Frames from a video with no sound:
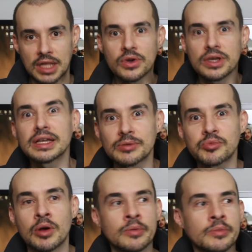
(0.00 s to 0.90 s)
he has a
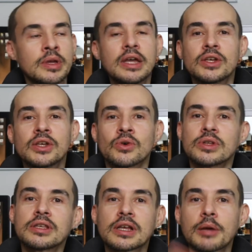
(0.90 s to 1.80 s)
problem. So
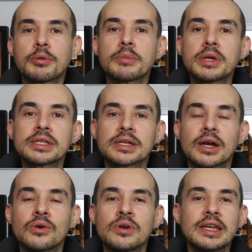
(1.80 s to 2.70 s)
until a couple of minutes
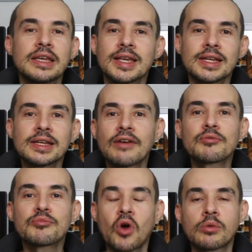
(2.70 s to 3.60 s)
ago, he didn't have a
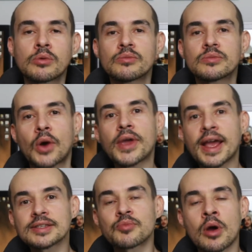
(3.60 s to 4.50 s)
problem. Now he
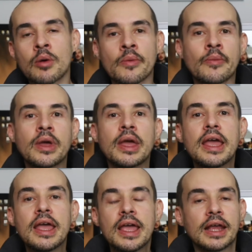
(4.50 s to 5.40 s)
has a problem.
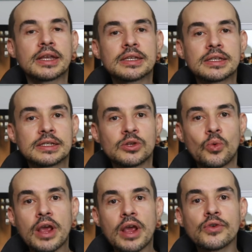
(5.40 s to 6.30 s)
And the
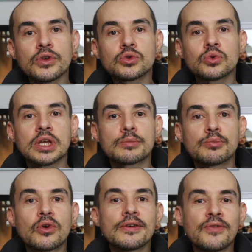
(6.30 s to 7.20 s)
way for you to get
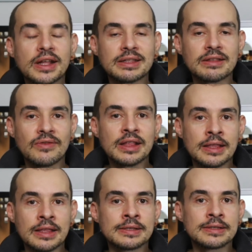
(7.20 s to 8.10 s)
more effective at
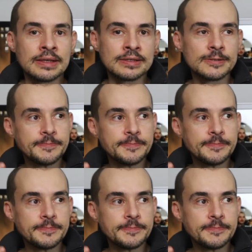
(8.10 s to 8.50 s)
this is